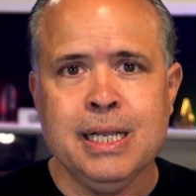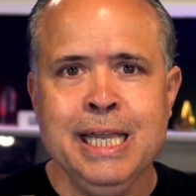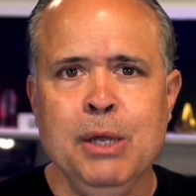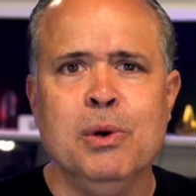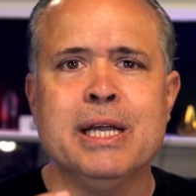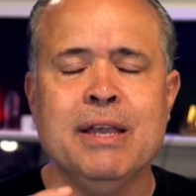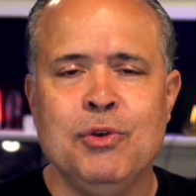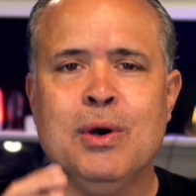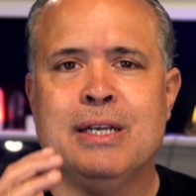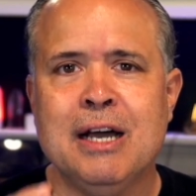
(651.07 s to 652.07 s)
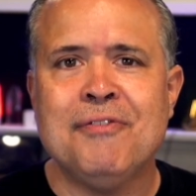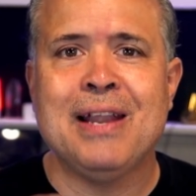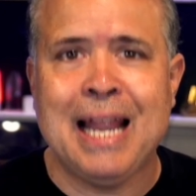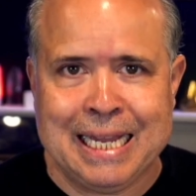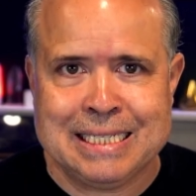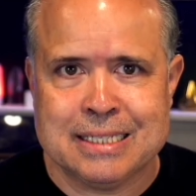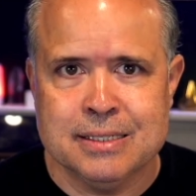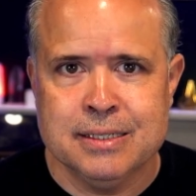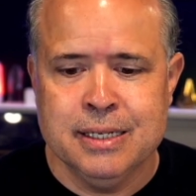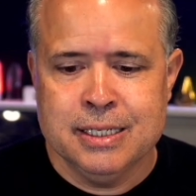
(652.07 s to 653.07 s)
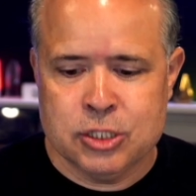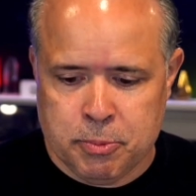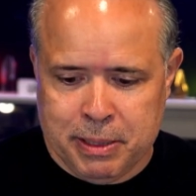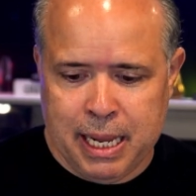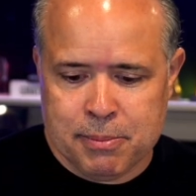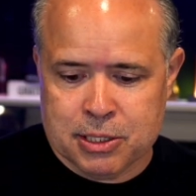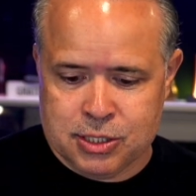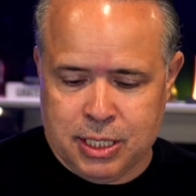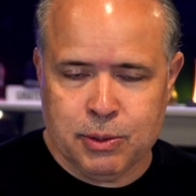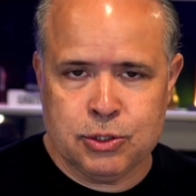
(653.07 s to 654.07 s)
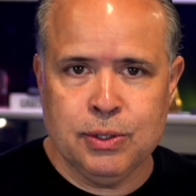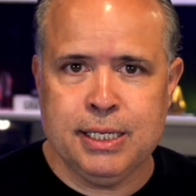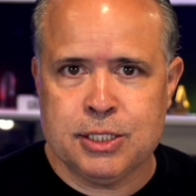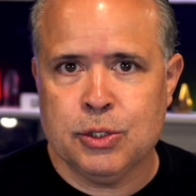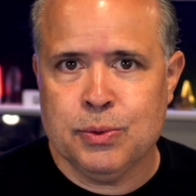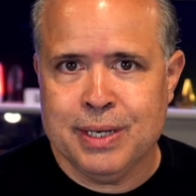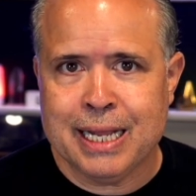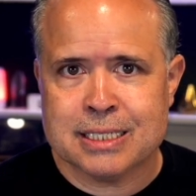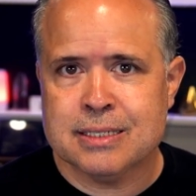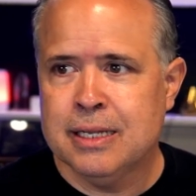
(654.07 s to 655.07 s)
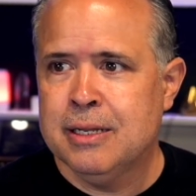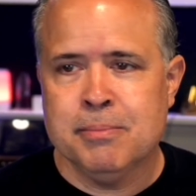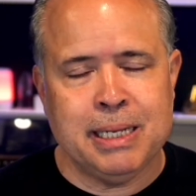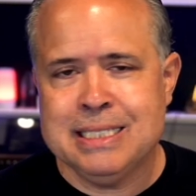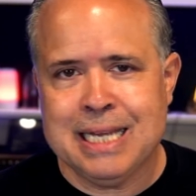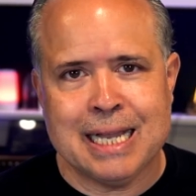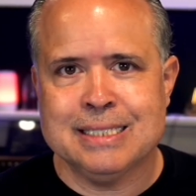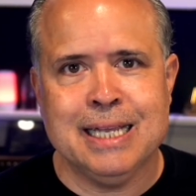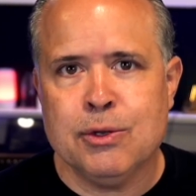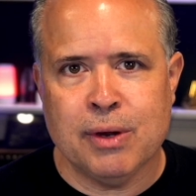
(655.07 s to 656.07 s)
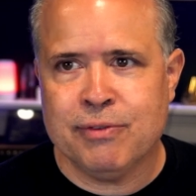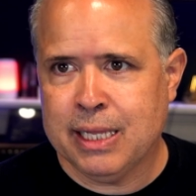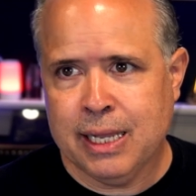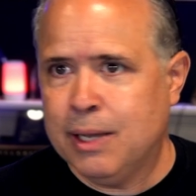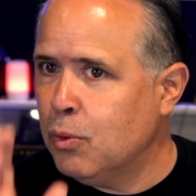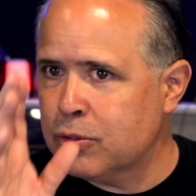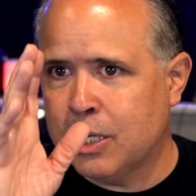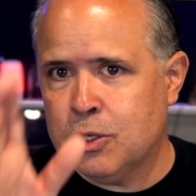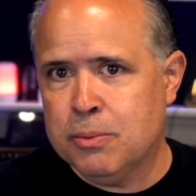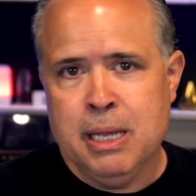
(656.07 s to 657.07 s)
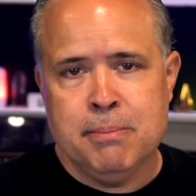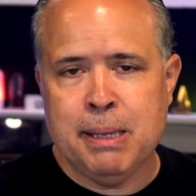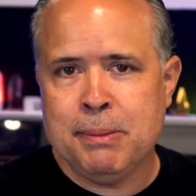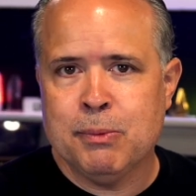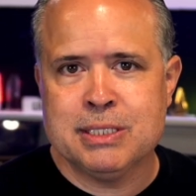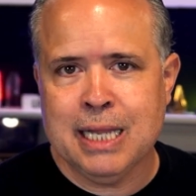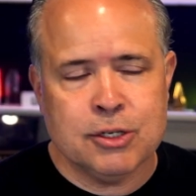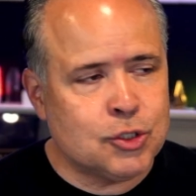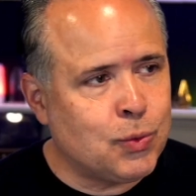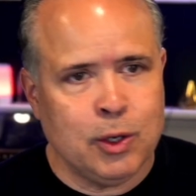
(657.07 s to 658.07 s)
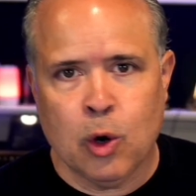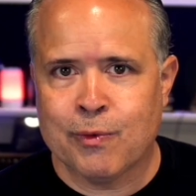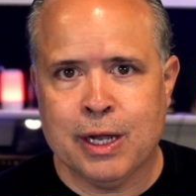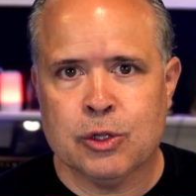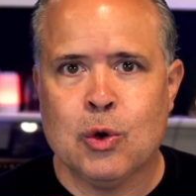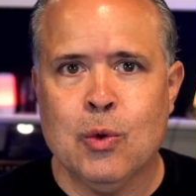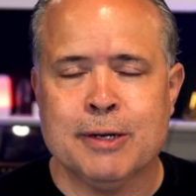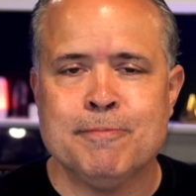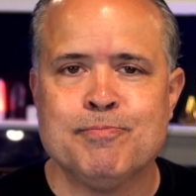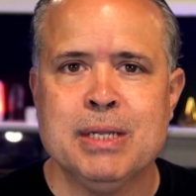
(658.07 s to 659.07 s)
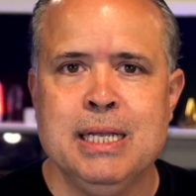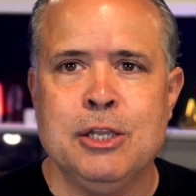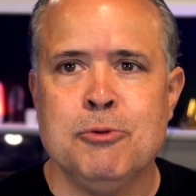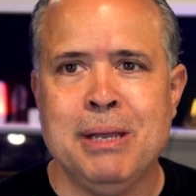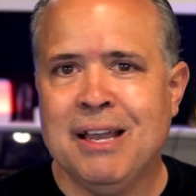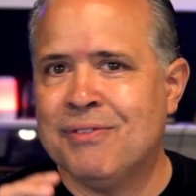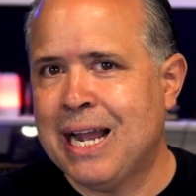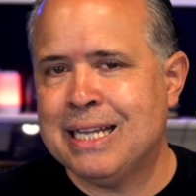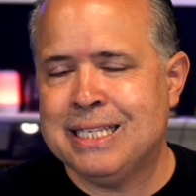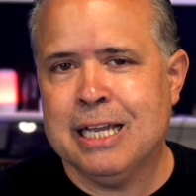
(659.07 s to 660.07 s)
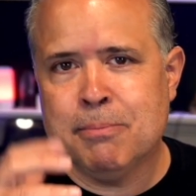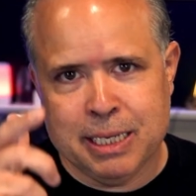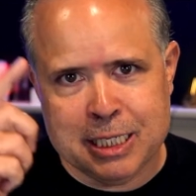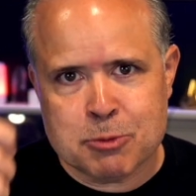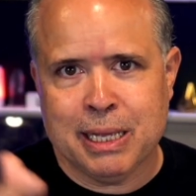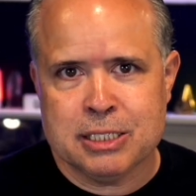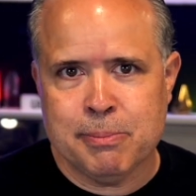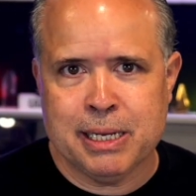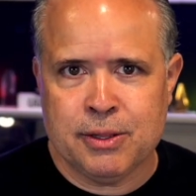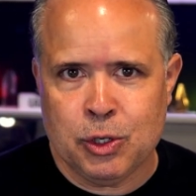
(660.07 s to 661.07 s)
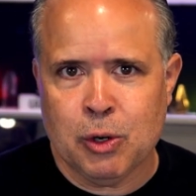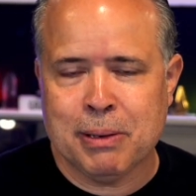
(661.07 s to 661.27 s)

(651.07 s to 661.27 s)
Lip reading: He will give you enough light to be able to see what you need to do next, but he's not going to tell you everything. He won't tell you maybe what's down the street or around the corner. You may have an idea, but his plans are better than your